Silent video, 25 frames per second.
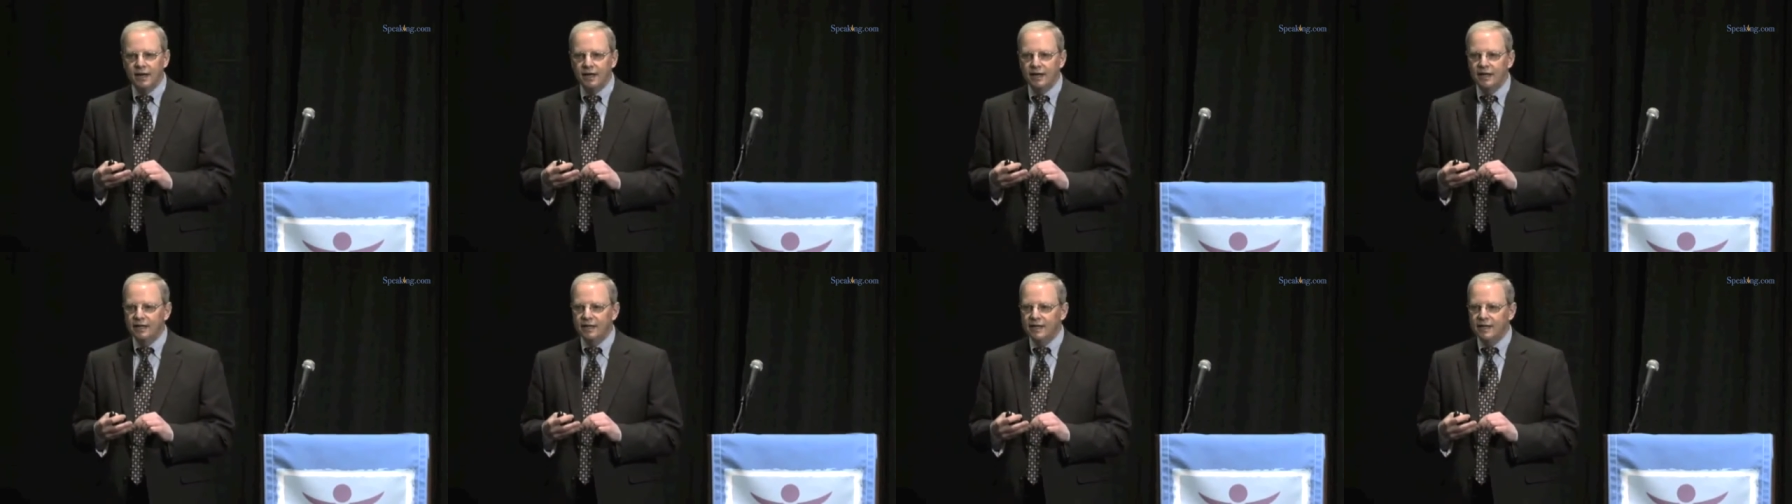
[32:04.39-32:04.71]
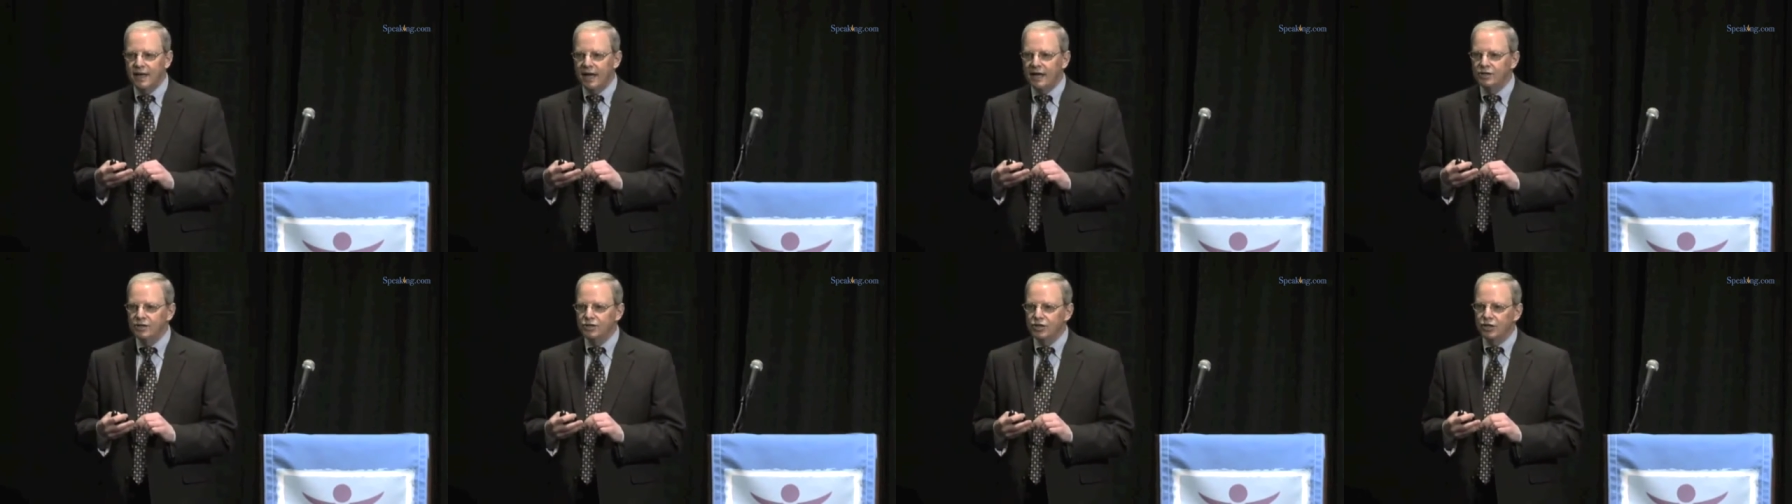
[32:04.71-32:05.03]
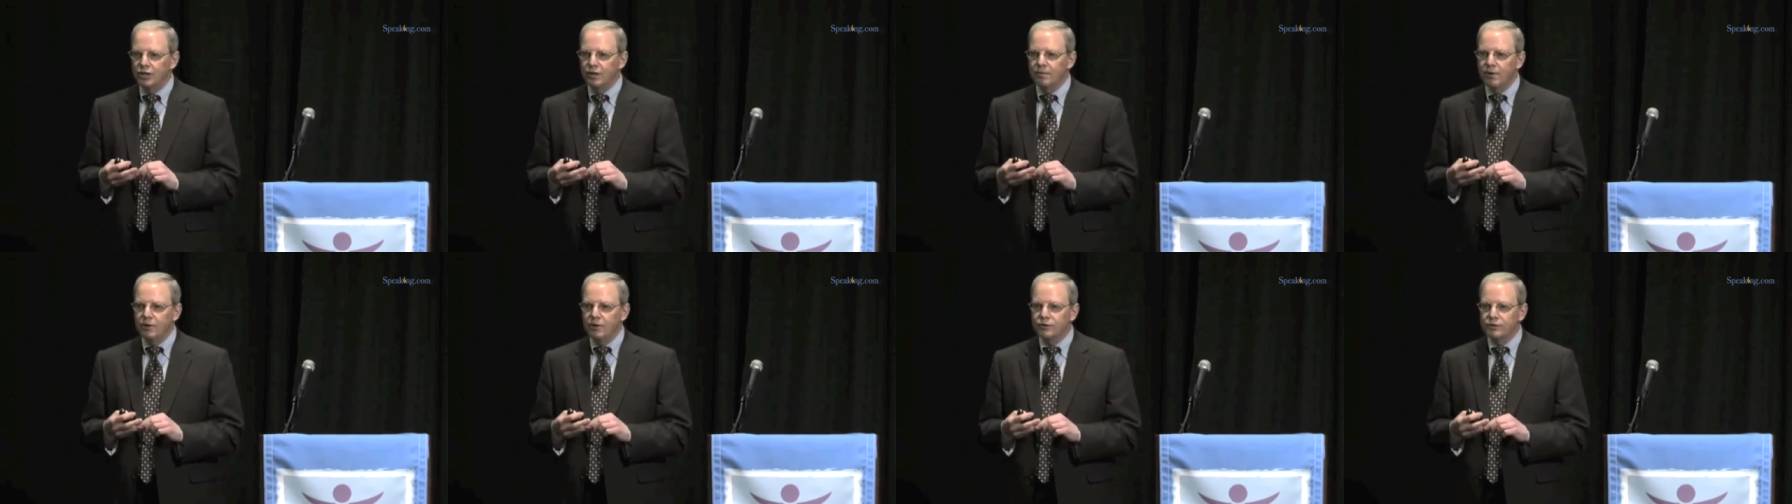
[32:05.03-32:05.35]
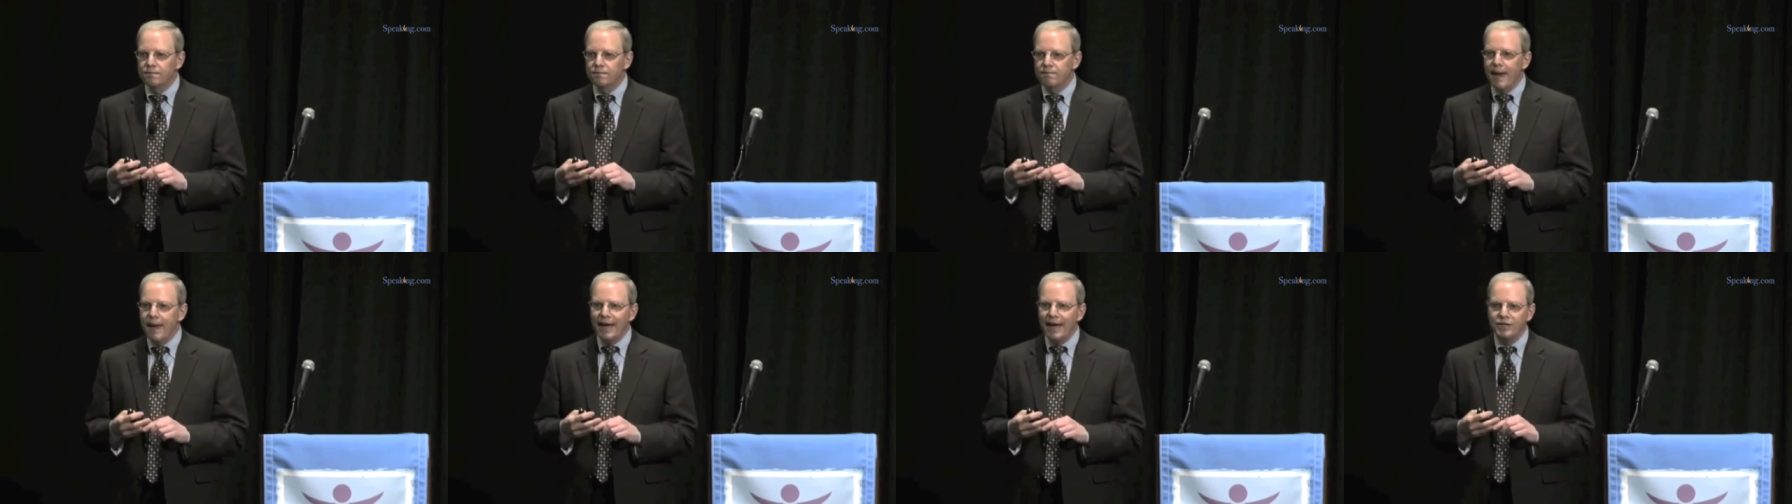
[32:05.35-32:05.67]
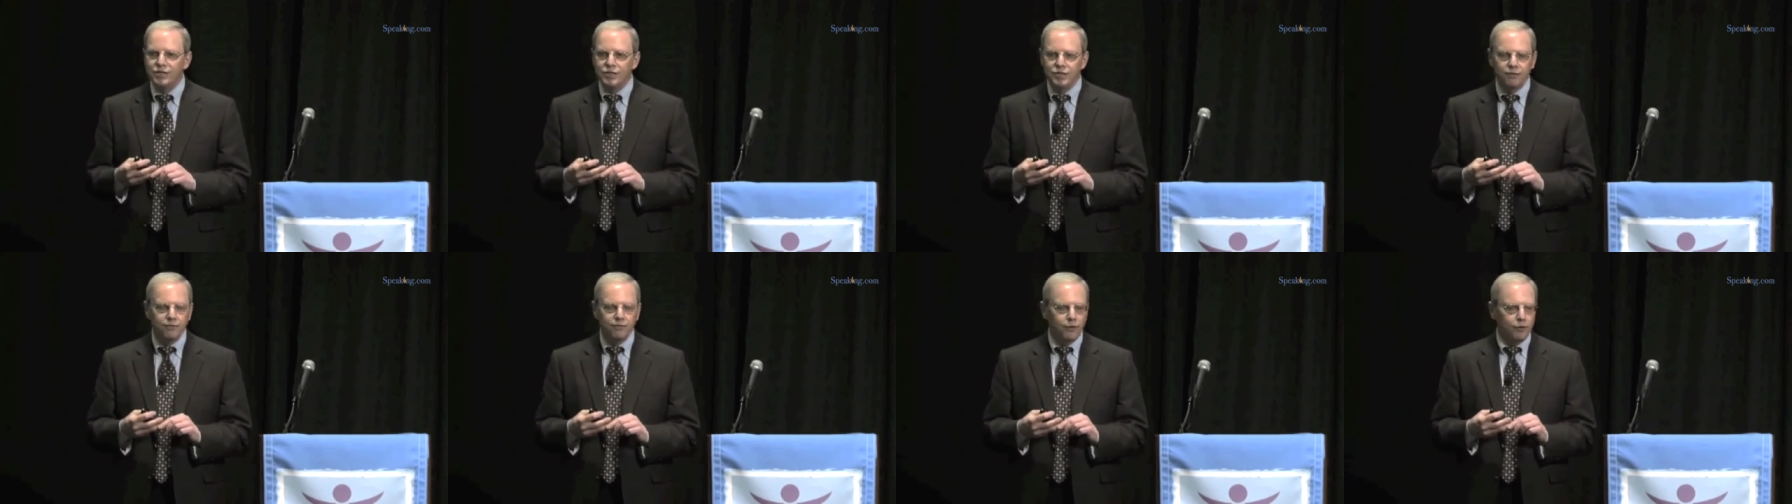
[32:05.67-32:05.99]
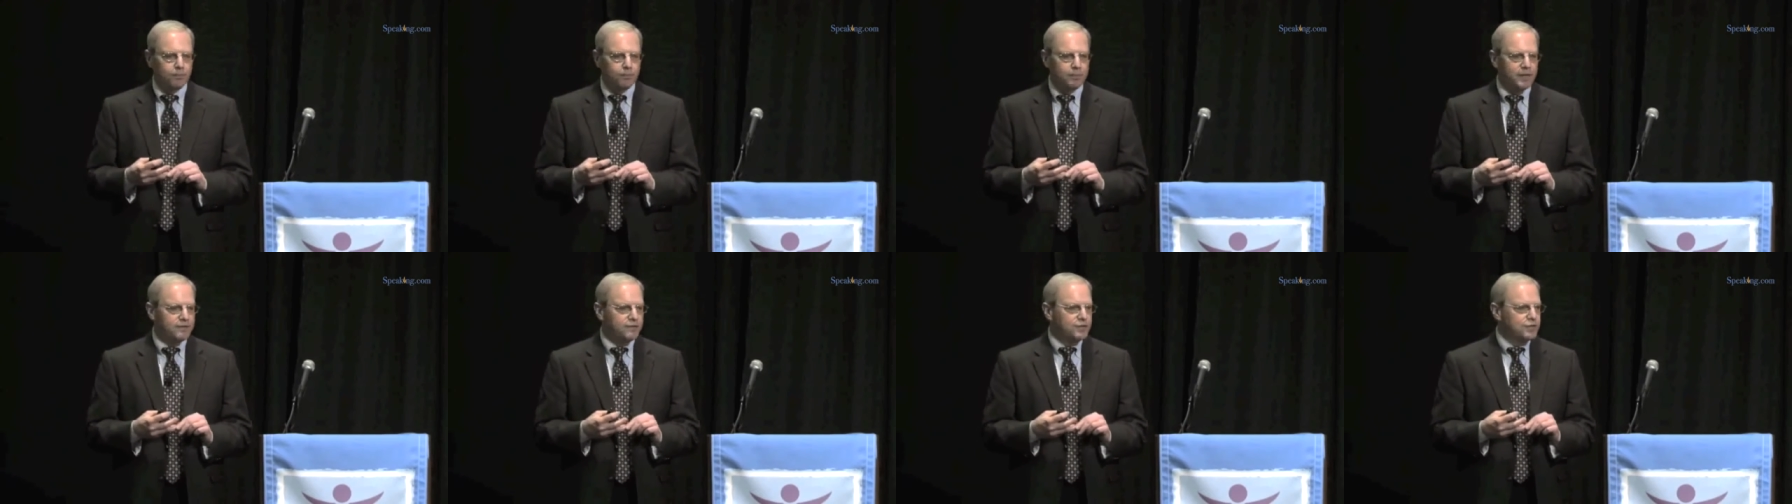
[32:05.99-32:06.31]
engaged in the most masterful
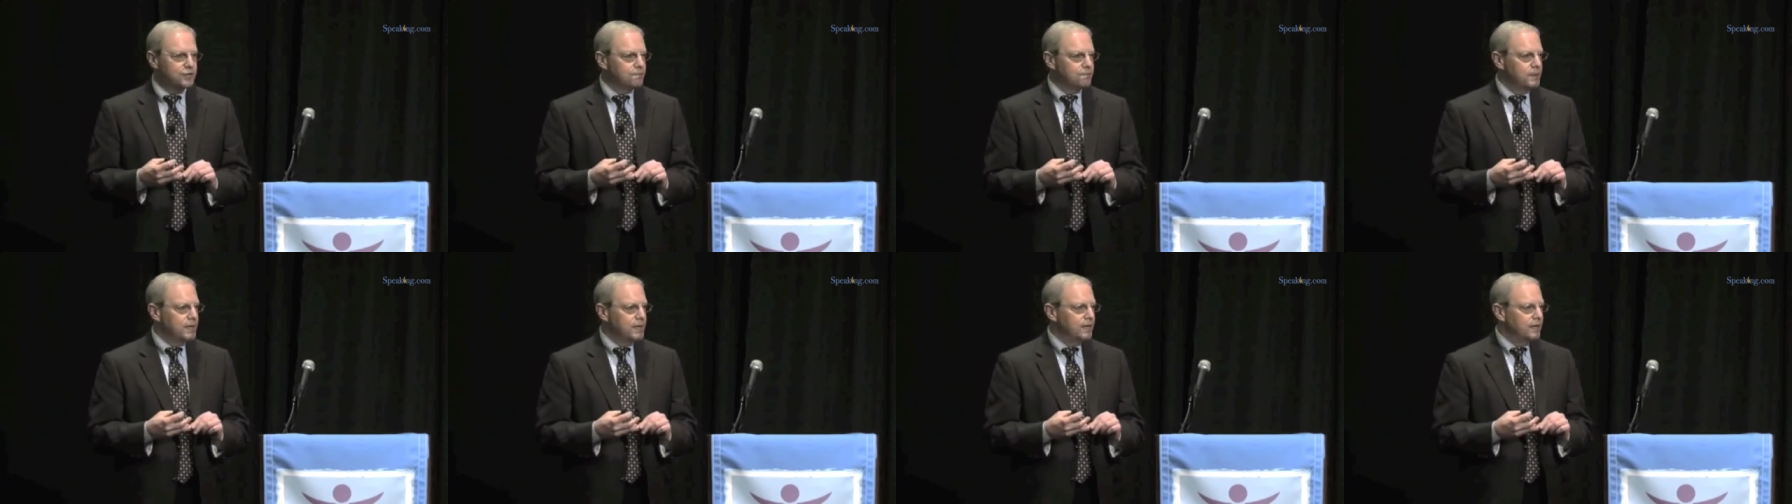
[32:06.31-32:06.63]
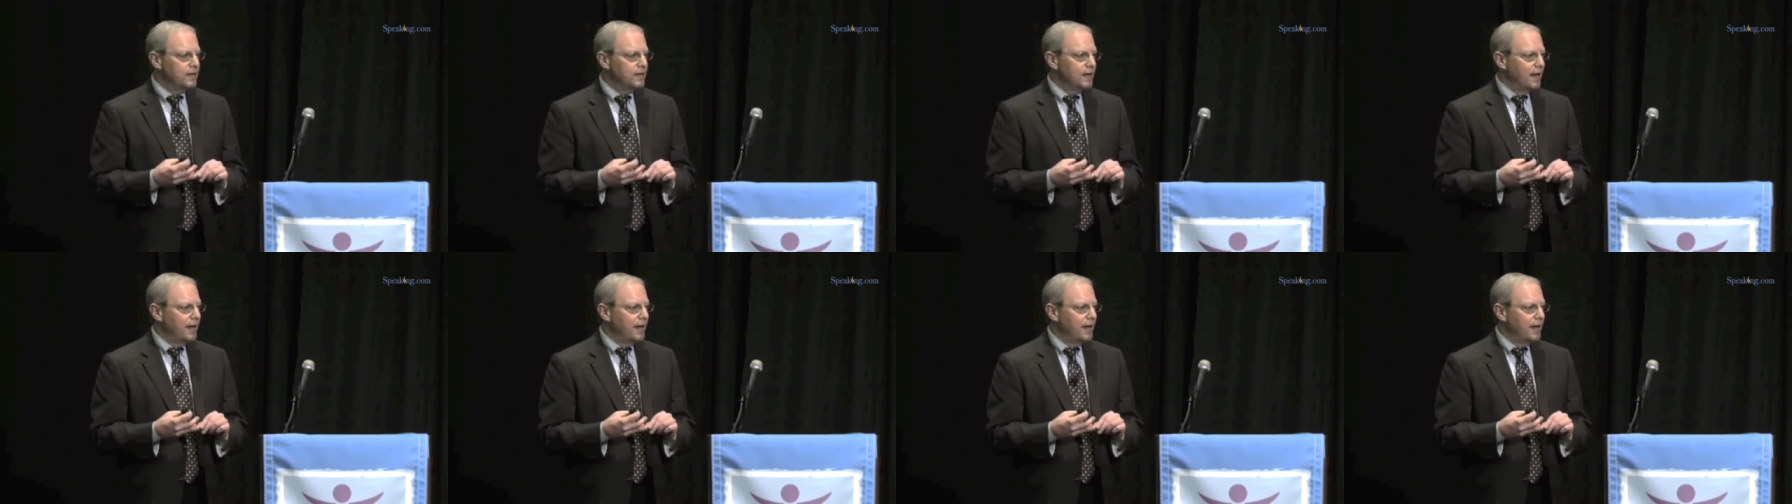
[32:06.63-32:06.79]
bit of spin